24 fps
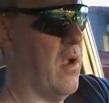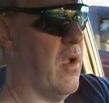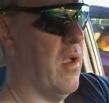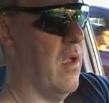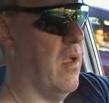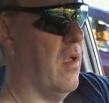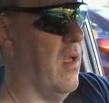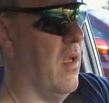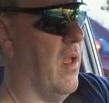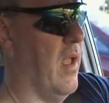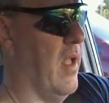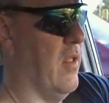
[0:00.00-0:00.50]
work
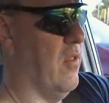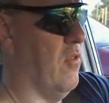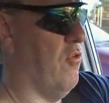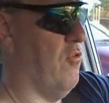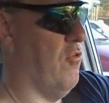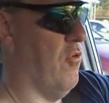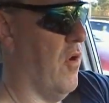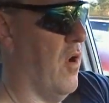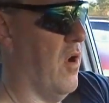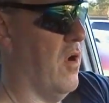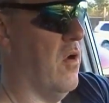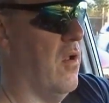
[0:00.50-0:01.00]
and
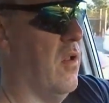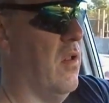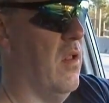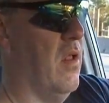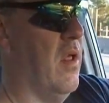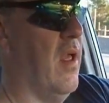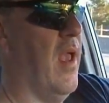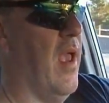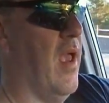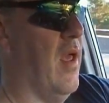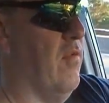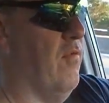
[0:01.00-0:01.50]
struggle
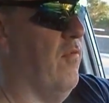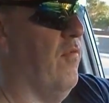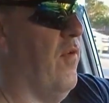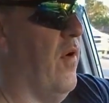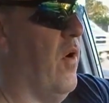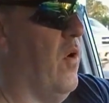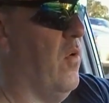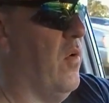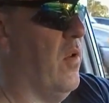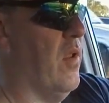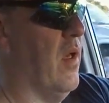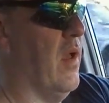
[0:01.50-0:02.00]
and
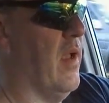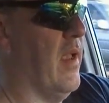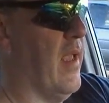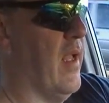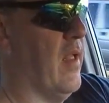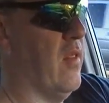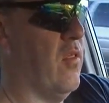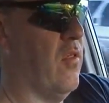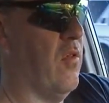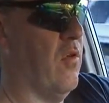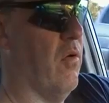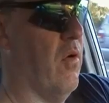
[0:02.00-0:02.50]
vote
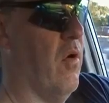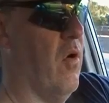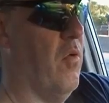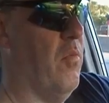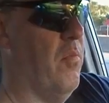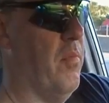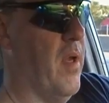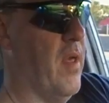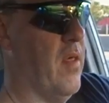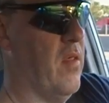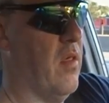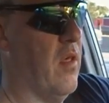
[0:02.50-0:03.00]
against their
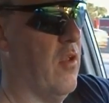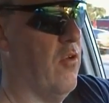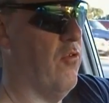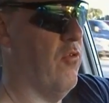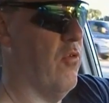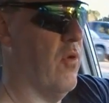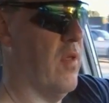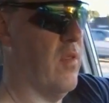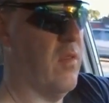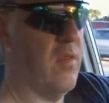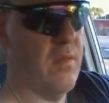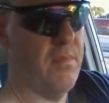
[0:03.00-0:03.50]
own best
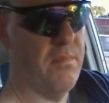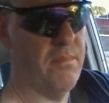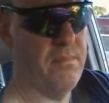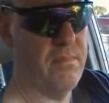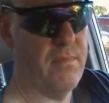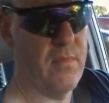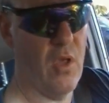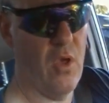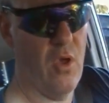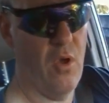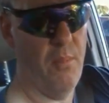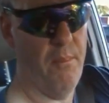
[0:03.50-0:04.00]
interests.
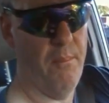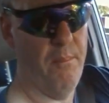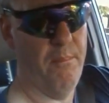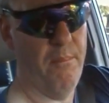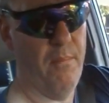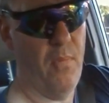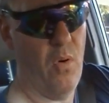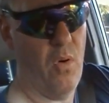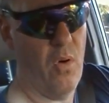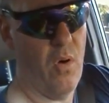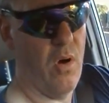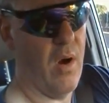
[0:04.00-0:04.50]

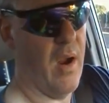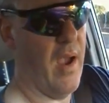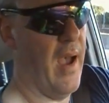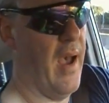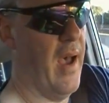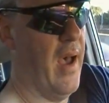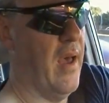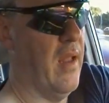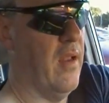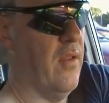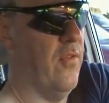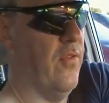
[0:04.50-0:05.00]
More
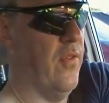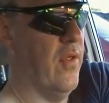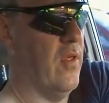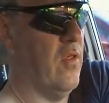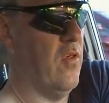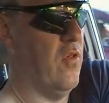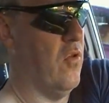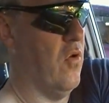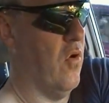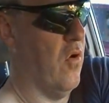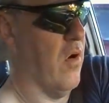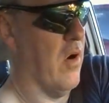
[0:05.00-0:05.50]
on
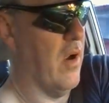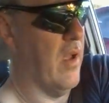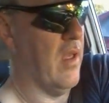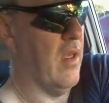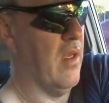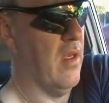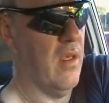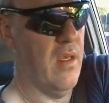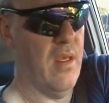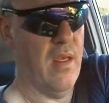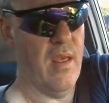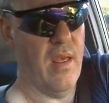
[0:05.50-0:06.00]
this
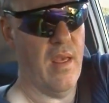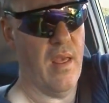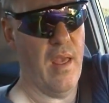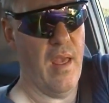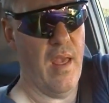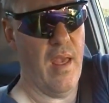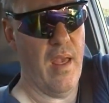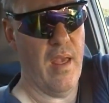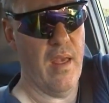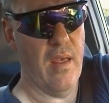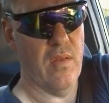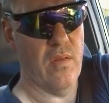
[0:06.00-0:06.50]
story
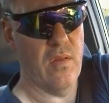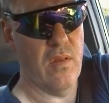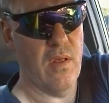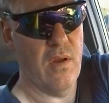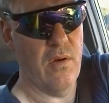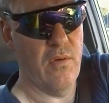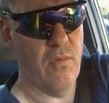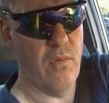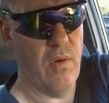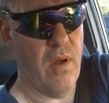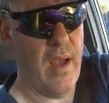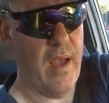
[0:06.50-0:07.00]
as
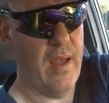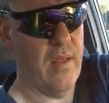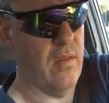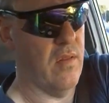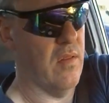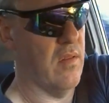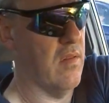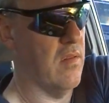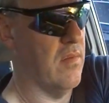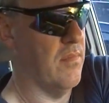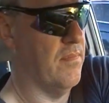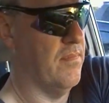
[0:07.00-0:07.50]
it
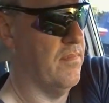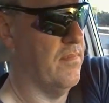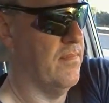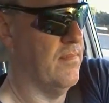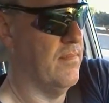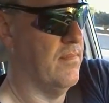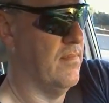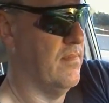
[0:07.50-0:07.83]
arises.